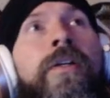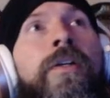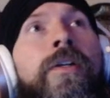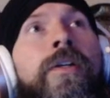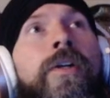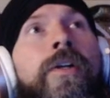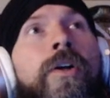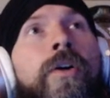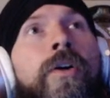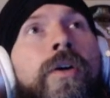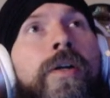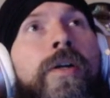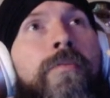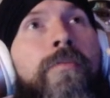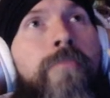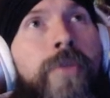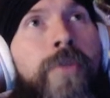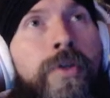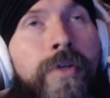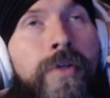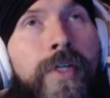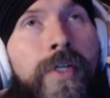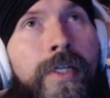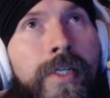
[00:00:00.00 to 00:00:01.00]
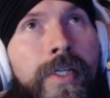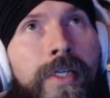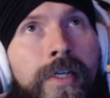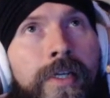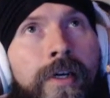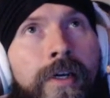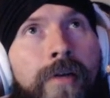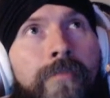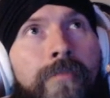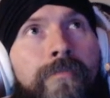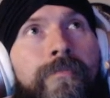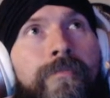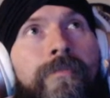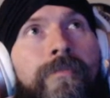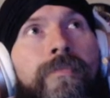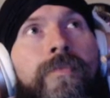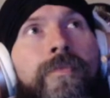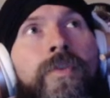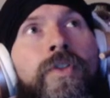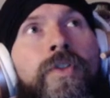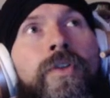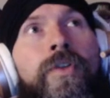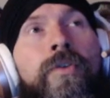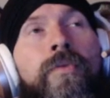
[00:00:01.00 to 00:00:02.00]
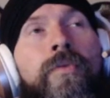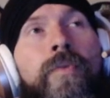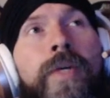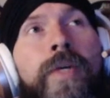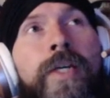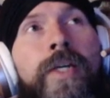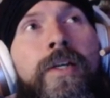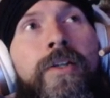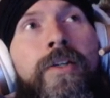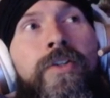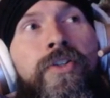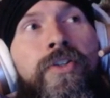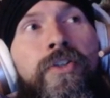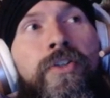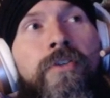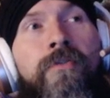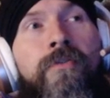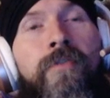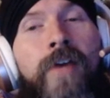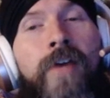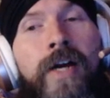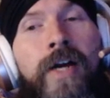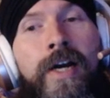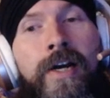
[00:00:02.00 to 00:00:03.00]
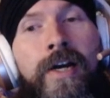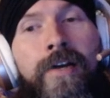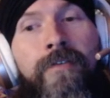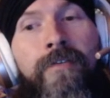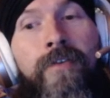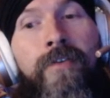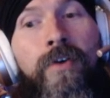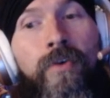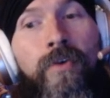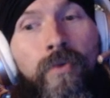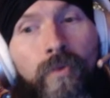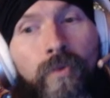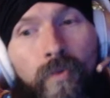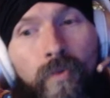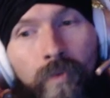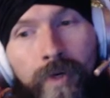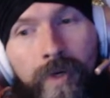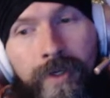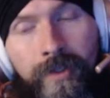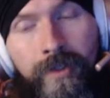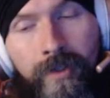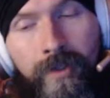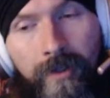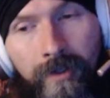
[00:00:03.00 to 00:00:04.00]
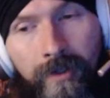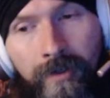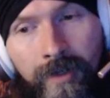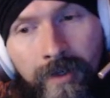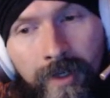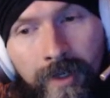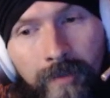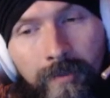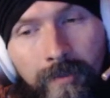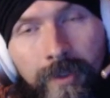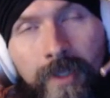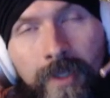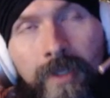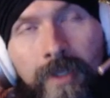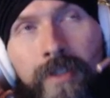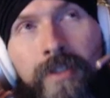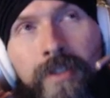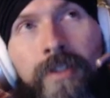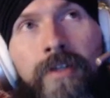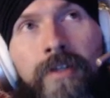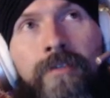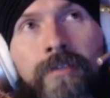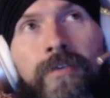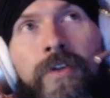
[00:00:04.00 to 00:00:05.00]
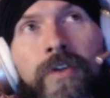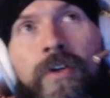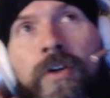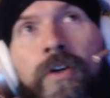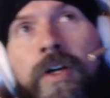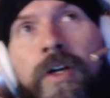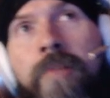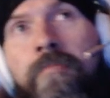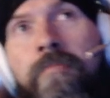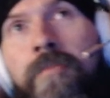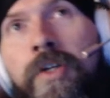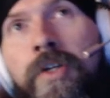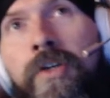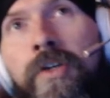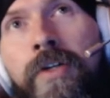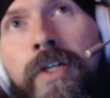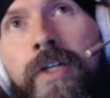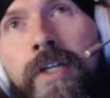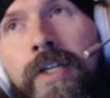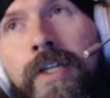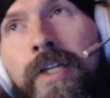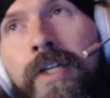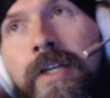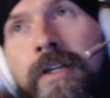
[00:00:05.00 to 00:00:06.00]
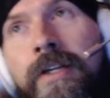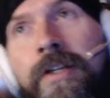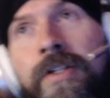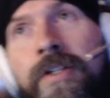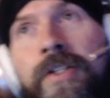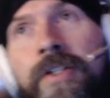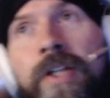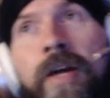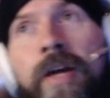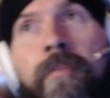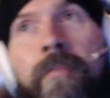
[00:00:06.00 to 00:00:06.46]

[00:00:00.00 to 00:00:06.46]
our immunity up so we can survive winter. Because if your immunity is not